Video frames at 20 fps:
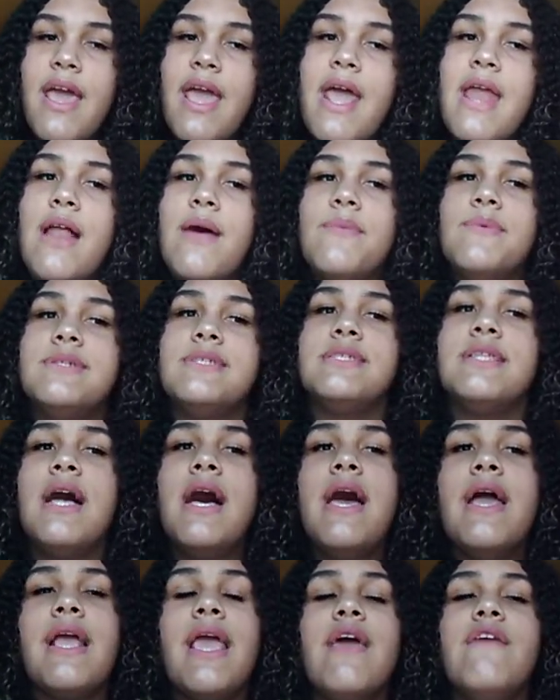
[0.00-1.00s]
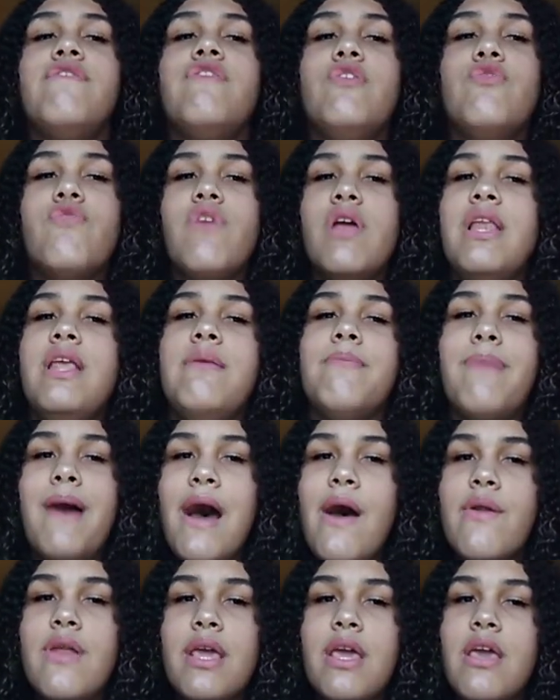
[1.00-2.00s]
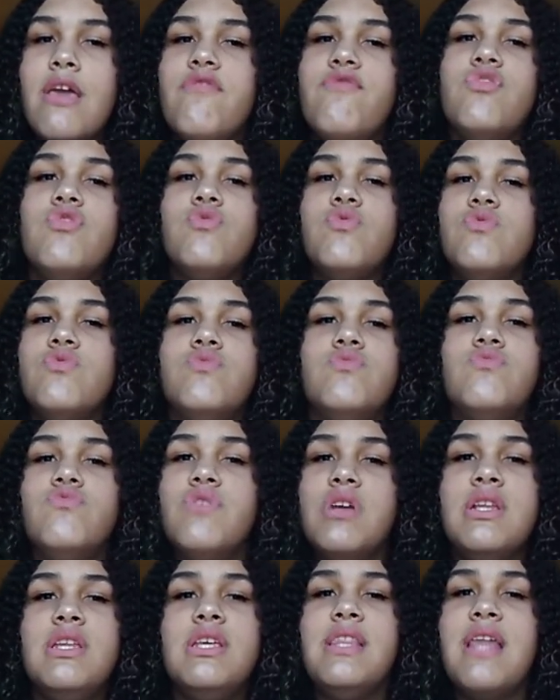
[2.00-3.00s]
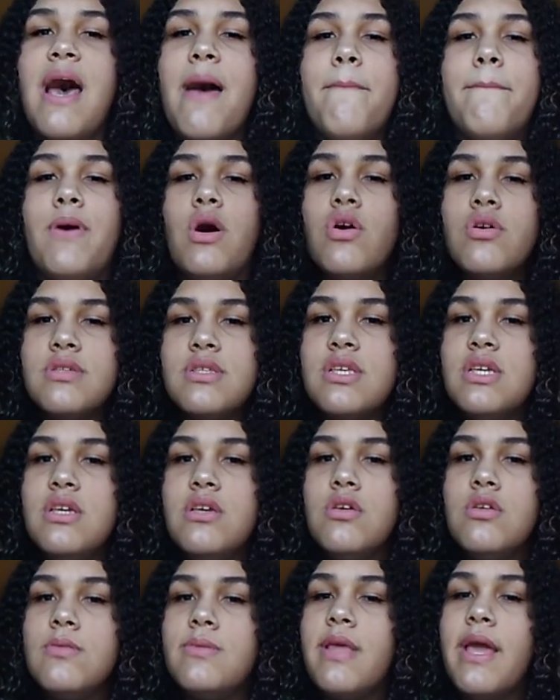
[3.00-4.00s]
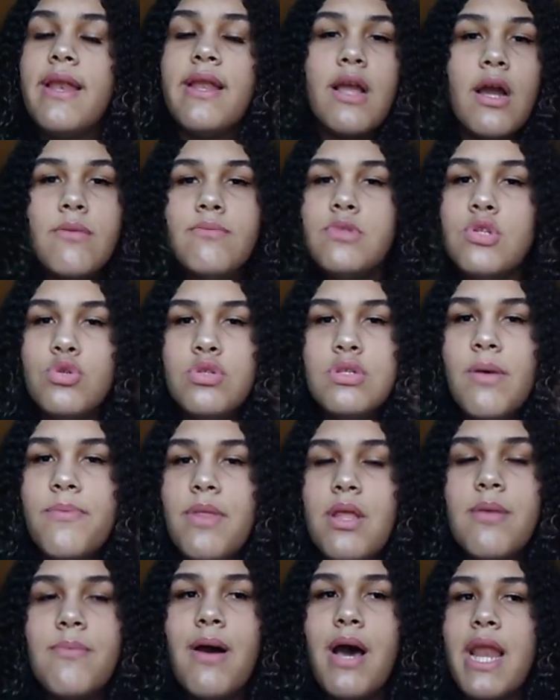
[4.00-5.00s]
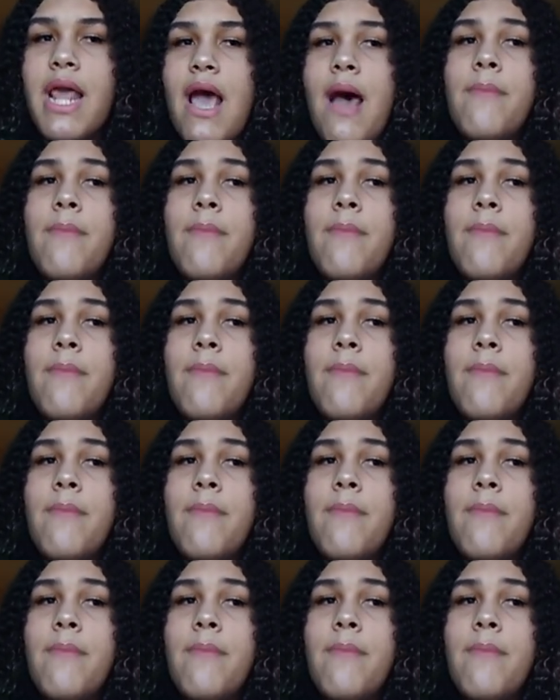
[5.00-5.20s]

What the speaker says: And I was like, if you really about it, if you really that ballsy, then come do something about it.